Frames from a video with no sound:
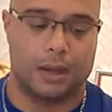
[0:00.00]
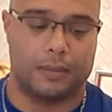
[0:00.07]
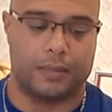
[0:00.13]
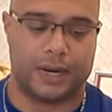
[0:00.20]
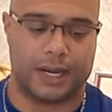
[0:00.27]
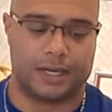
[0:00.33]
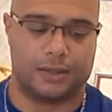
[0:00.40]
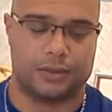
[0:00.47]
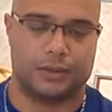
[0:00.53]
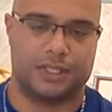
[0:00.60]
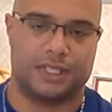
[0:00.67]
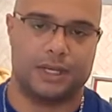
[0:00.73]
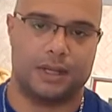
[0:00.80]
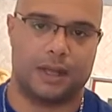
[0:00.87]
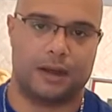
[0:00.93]
but I don't
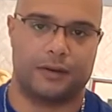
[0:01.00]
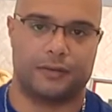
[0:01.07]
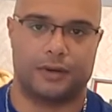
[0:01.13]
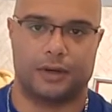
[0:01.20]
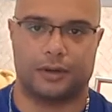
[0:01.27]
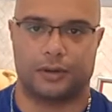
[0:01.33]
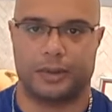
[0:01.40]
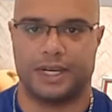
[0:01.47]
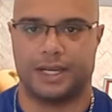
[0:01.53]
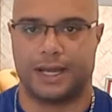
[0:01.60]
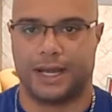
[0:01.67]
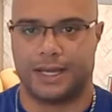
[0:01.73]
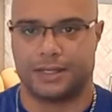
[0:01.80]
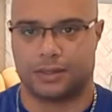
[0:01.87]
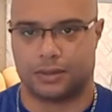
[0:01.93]
see a lot of concrete
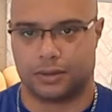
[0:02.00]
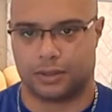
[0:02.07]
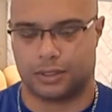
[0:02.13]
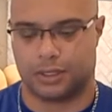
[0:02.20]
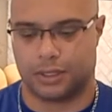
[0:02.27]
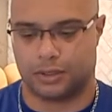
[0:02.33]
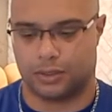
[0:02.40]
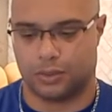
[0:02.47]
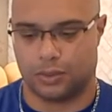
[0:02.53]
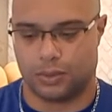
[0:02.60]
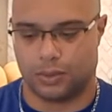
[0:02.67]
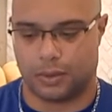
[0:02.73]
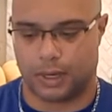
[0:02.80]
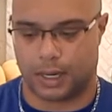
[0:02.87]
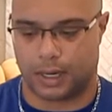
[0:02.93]
answers
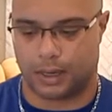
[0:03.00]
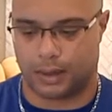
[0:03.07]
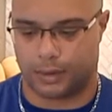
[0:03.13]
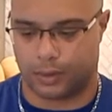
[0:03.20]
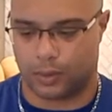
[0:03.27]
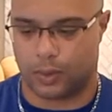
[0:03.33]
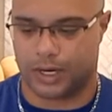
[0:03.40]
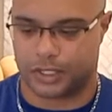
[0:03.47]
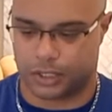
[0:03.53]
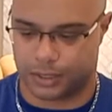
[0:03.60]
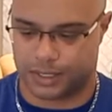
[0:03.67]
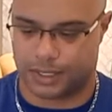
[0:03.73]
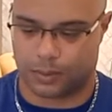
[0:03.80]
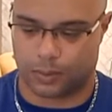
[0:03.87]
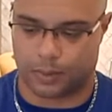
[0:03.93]
to the
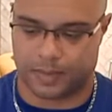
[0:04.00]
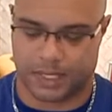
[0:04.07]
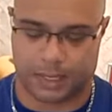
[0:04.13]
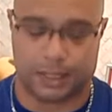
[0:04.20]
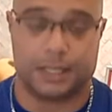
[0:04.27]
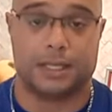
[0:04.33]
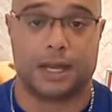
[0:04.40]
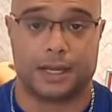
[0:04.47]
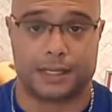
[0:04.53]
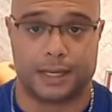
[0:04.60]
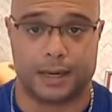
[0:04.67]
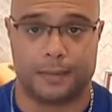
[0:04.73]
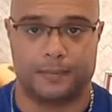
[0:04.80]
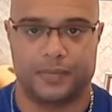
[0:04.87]
questions that we'll be discussing.